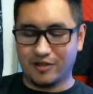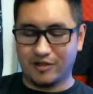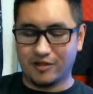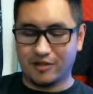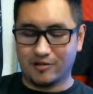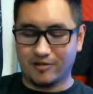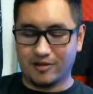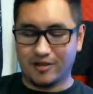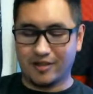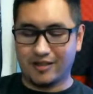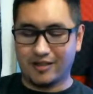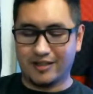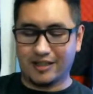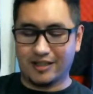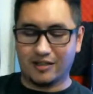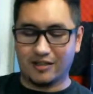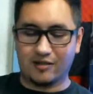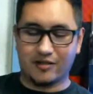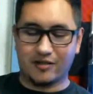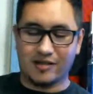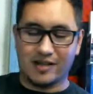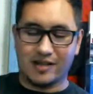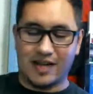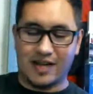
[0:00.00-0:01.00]
or don't want to
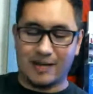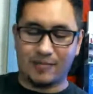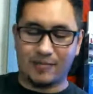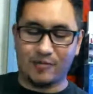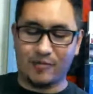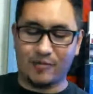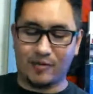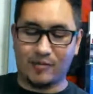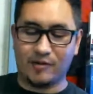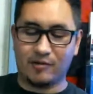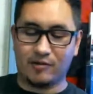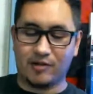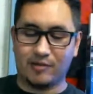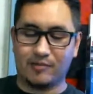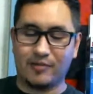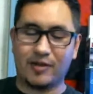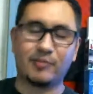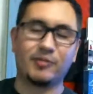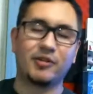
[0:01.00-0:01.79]
download an app and maybe want